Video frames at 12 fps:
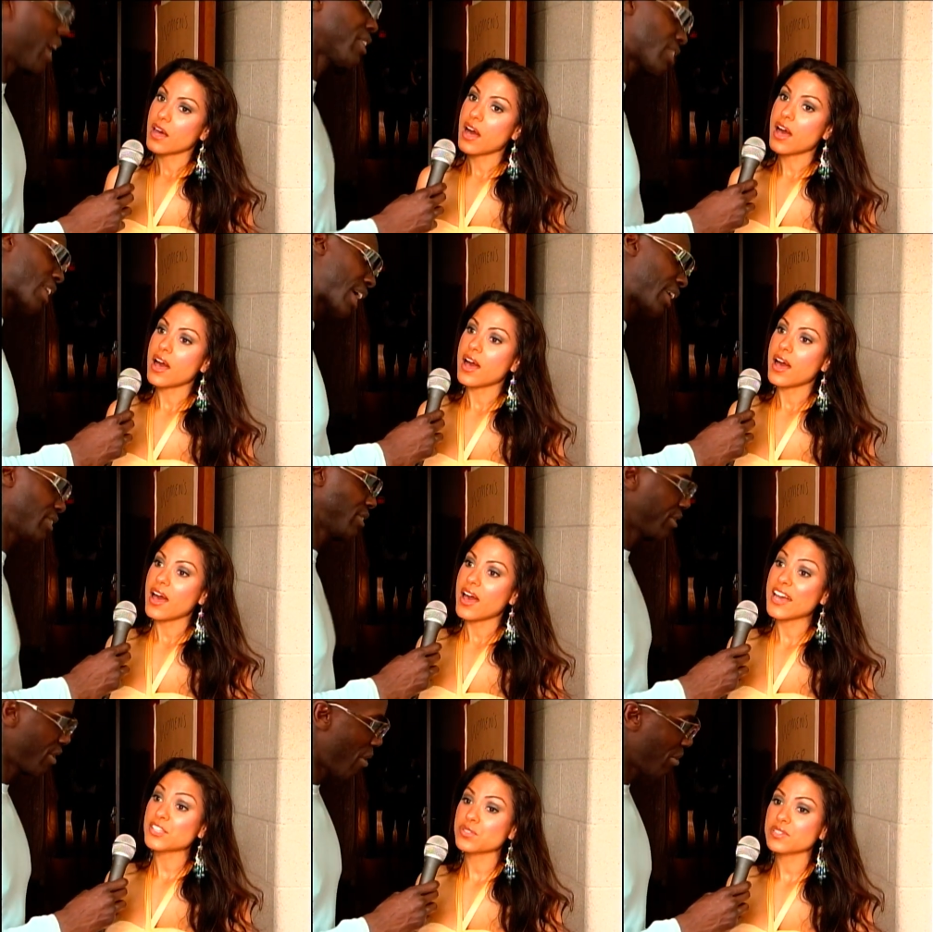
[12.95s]
and tonight?
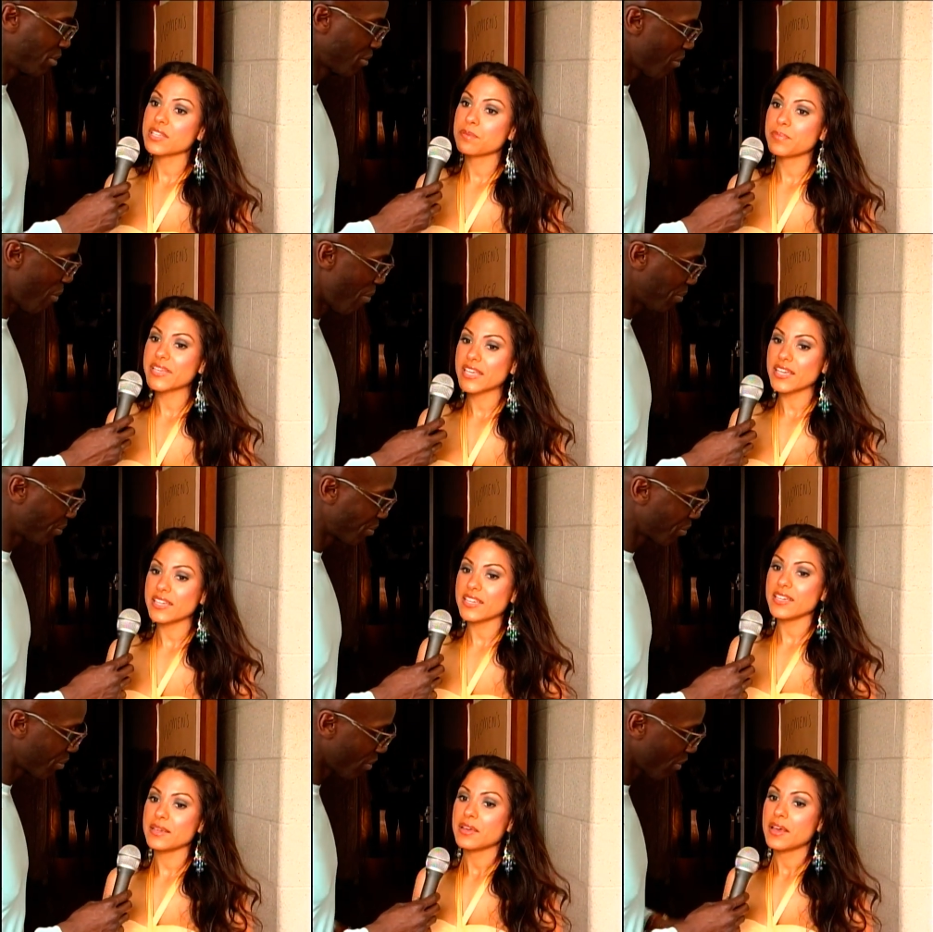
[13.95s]
Actually,
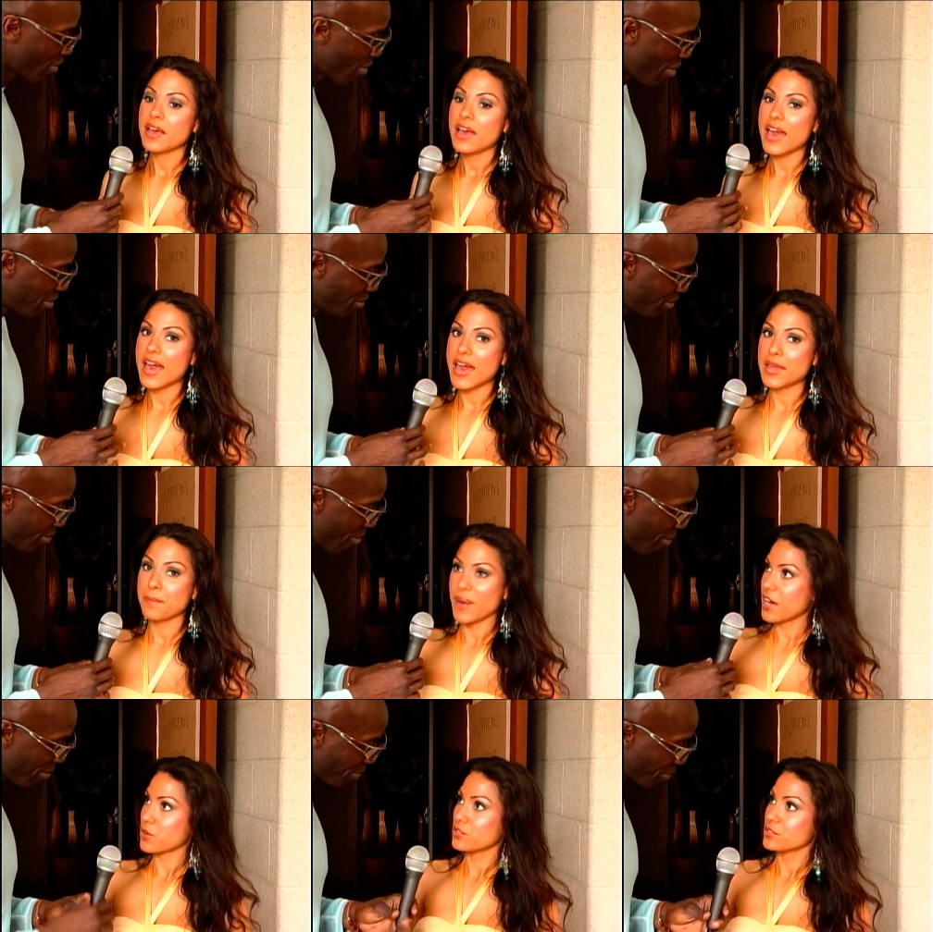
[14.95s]
bikini and
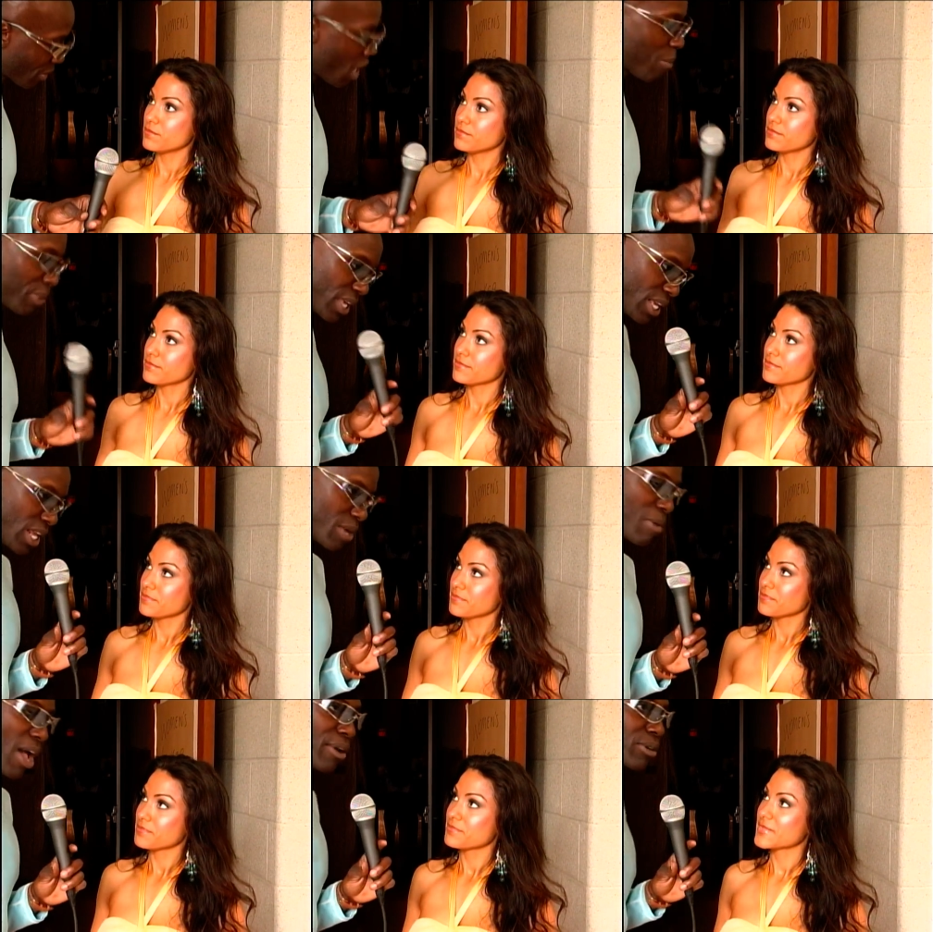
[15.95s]
model.
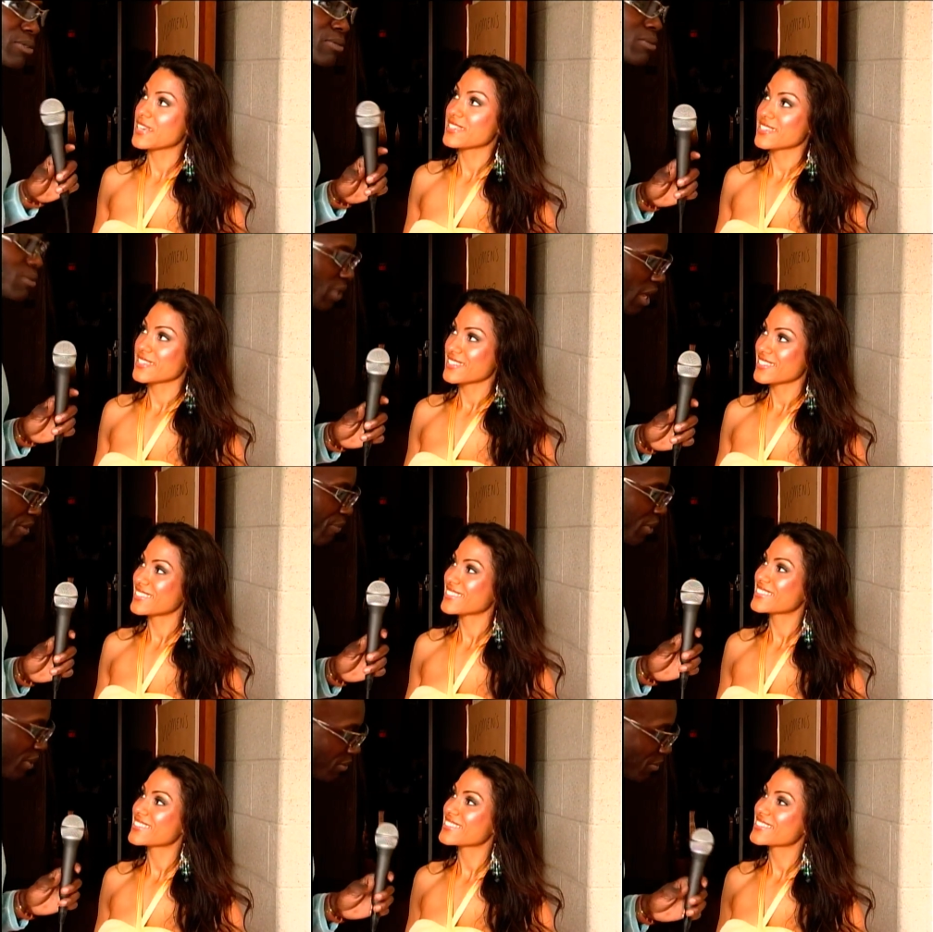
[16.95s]
Bikini and model. How do
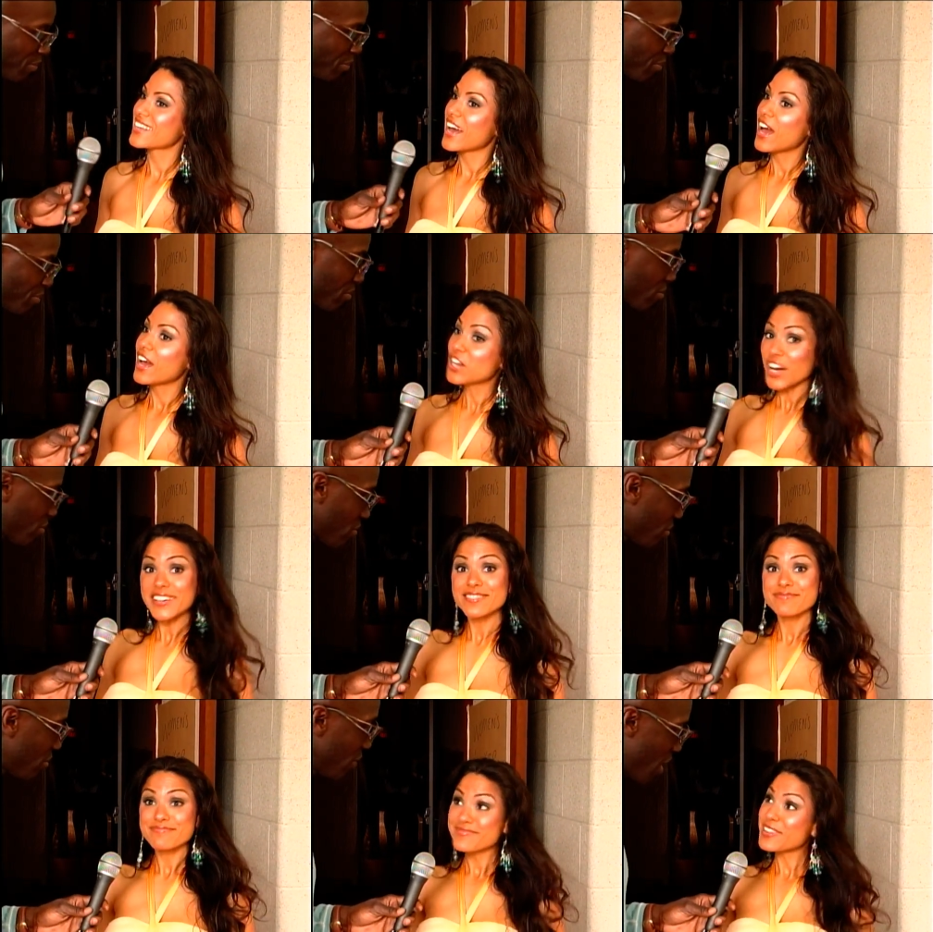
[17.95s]
you feel? Good.
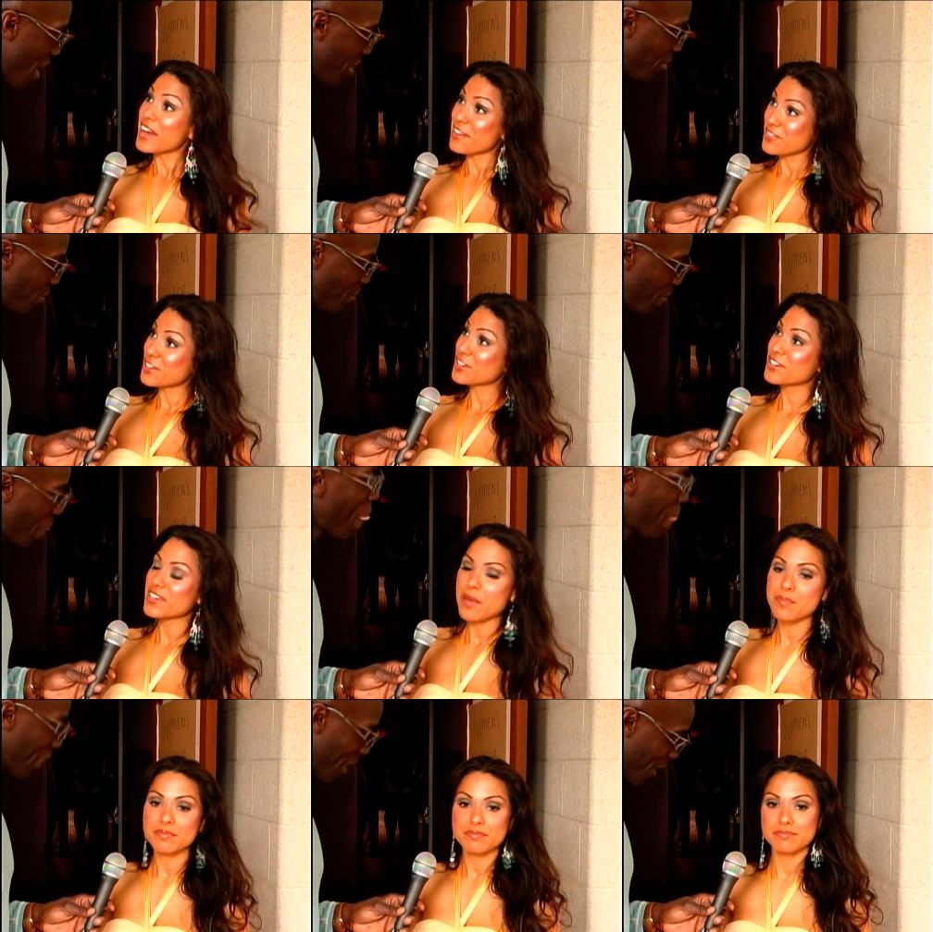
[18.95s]
Yeah. I feel good.
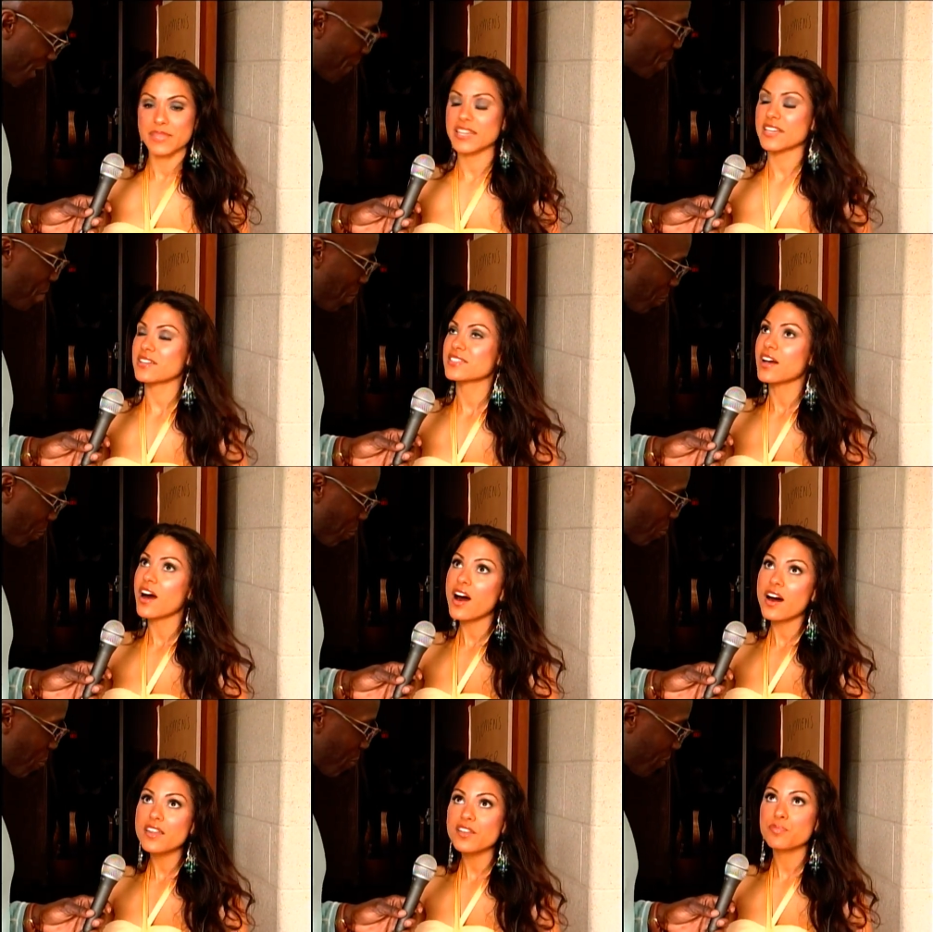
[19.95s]
I'm meeting a
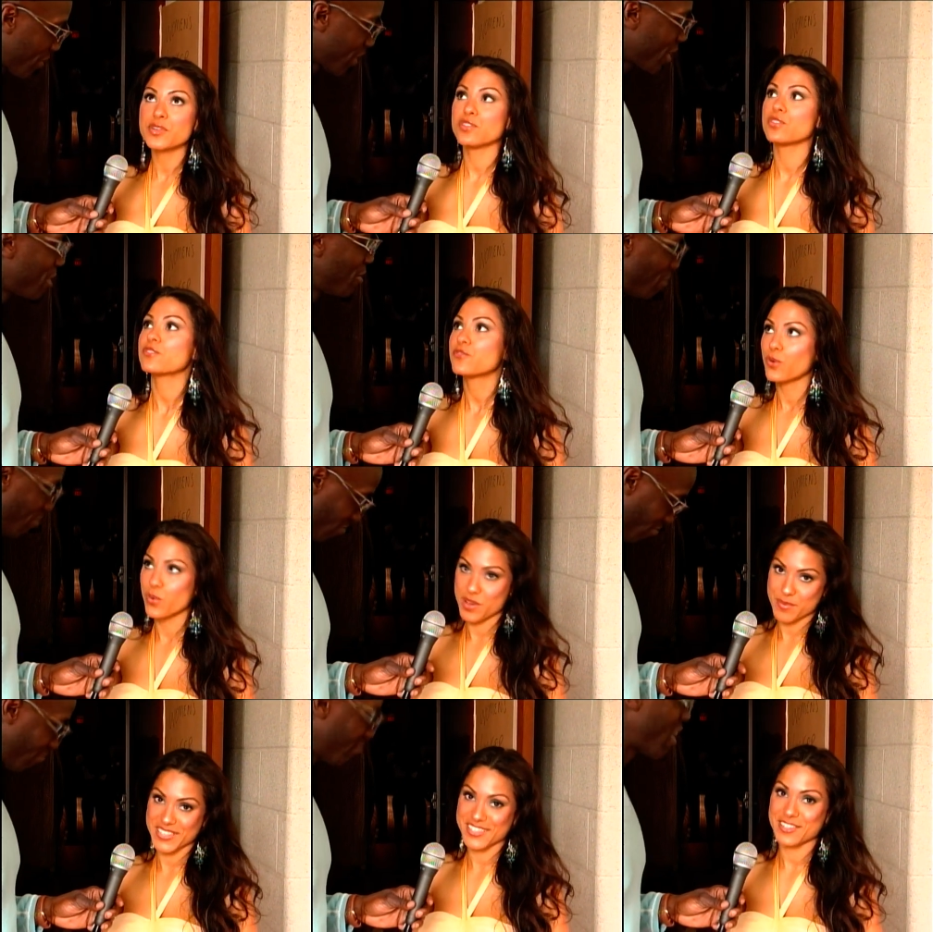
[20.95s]
ton of beautiful
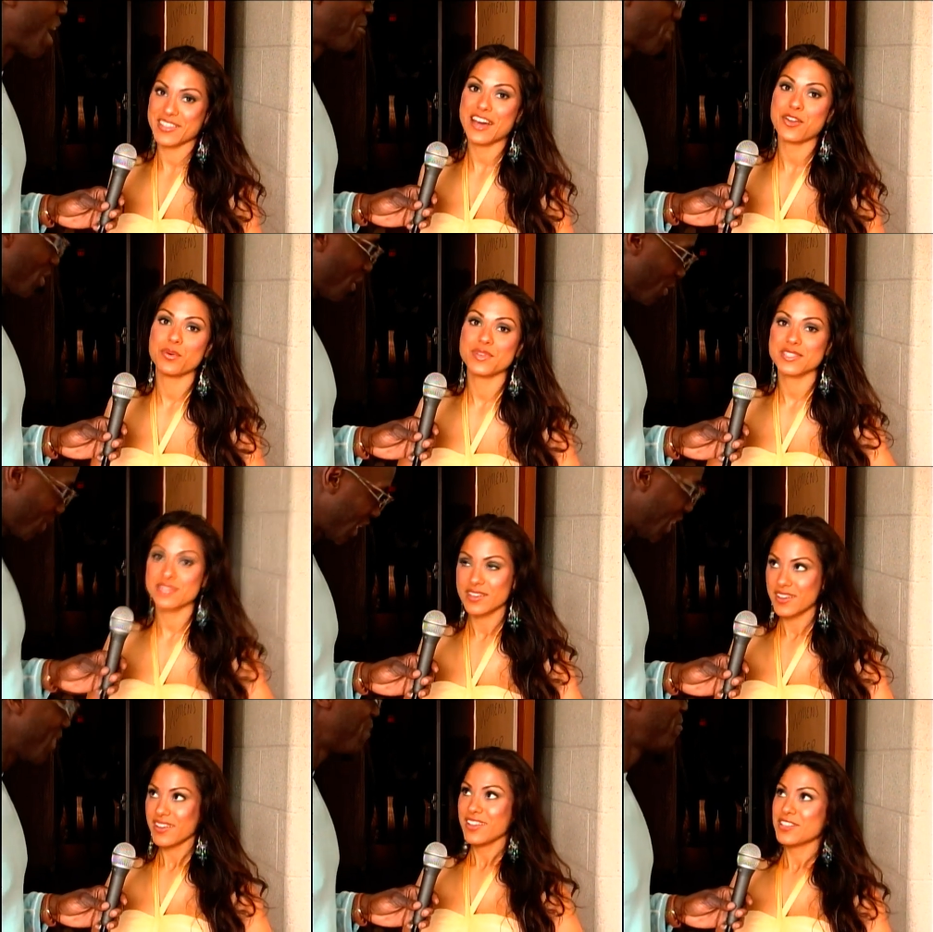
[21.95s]
women, so that Absolutely.